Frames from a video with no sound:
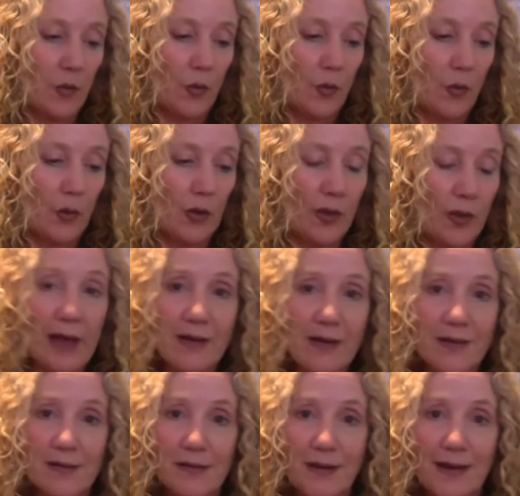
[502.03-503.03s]
will
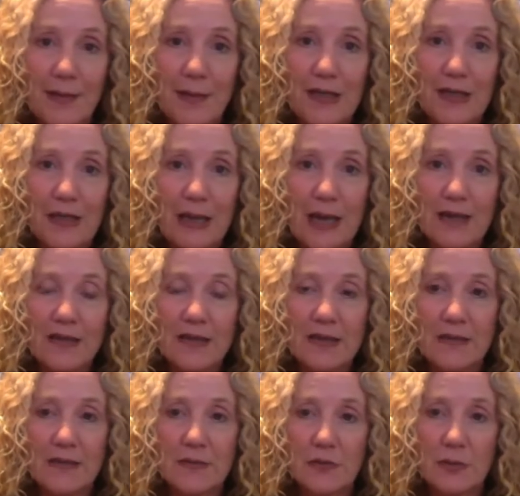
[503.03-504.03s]
that alignment
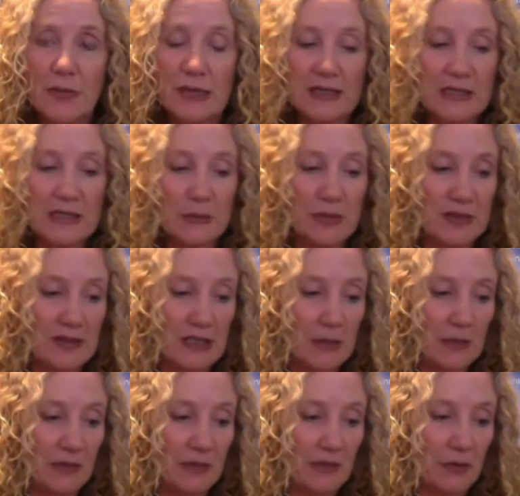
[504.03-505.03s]
last it remains to be
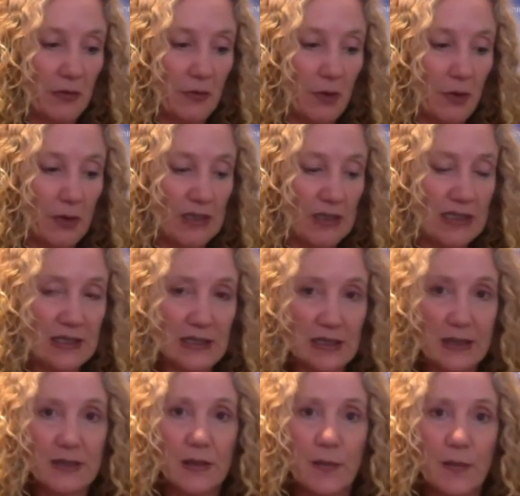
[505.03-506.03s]
seen, but for the moment it
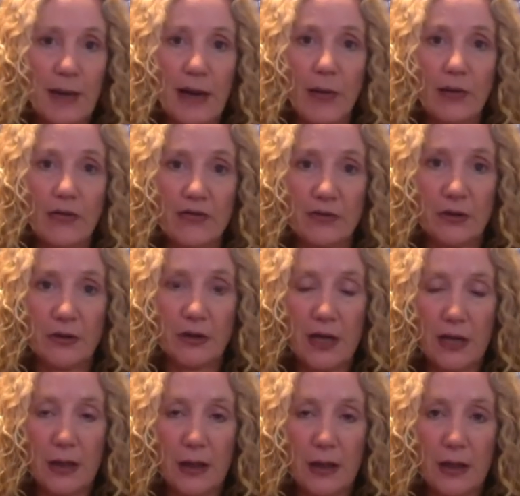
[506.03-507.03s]
is a powerful,
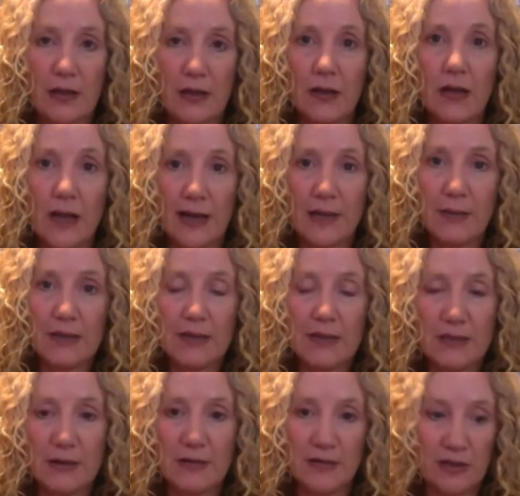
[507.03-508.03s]
I think,
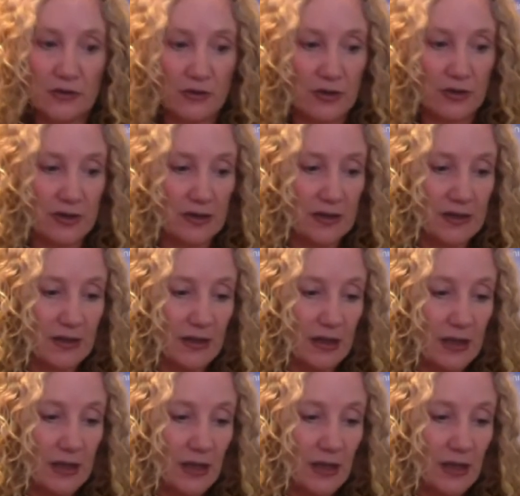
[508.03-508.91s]
alignment of interests.